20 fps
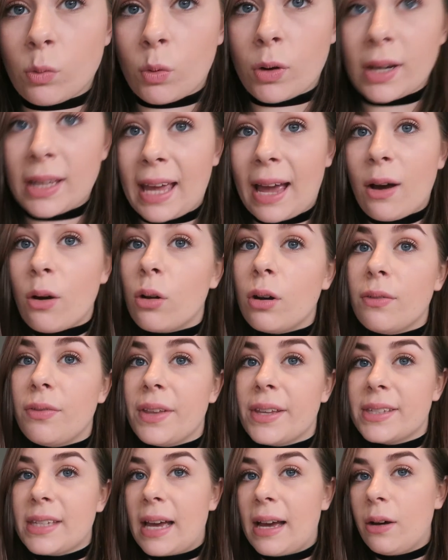We want to get all of
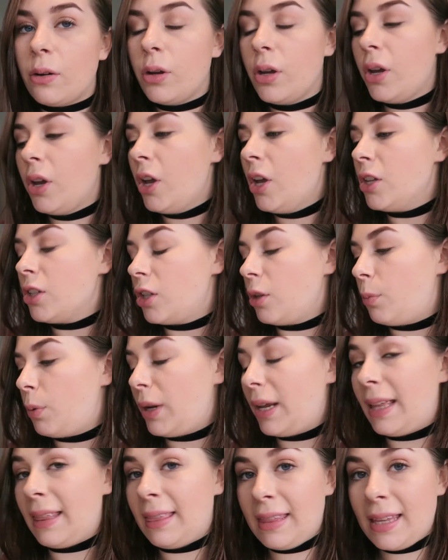this out, so you
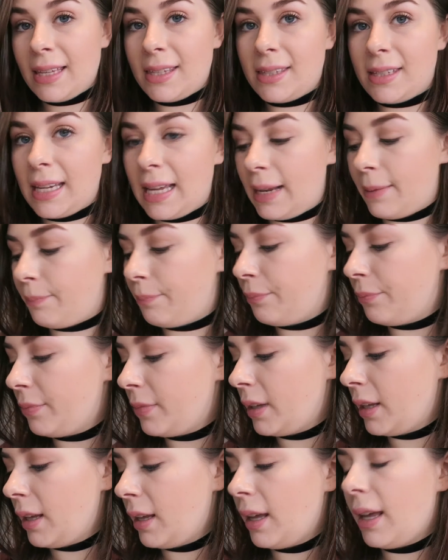put it in this tin,
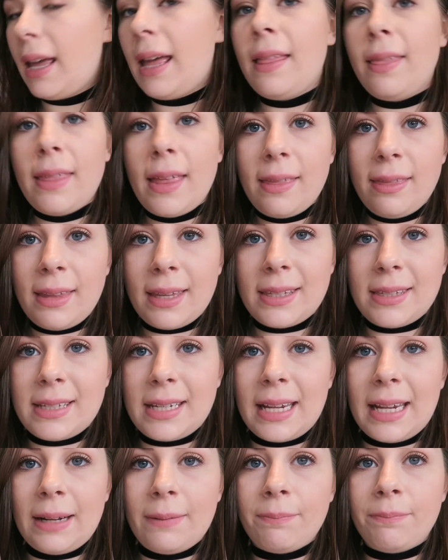then this
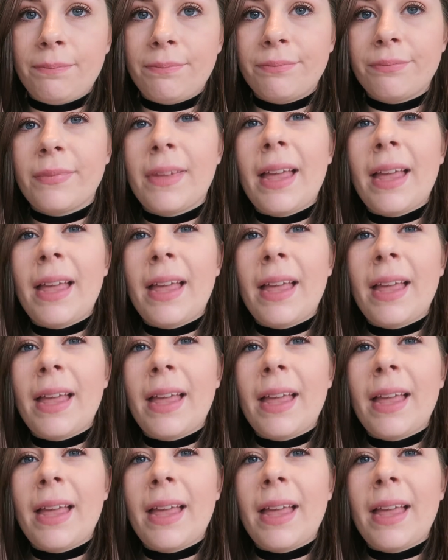tin,